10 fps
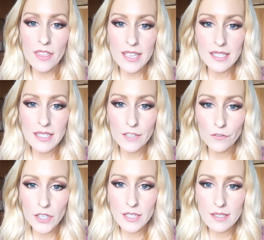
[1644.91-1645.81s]
There's a
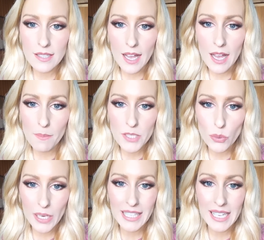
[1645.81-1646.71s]
difference uh,
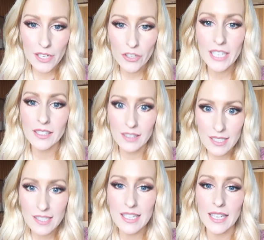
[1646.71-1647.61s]
between hearing and
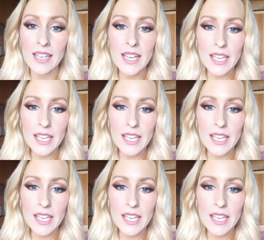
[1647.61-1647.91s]
listening.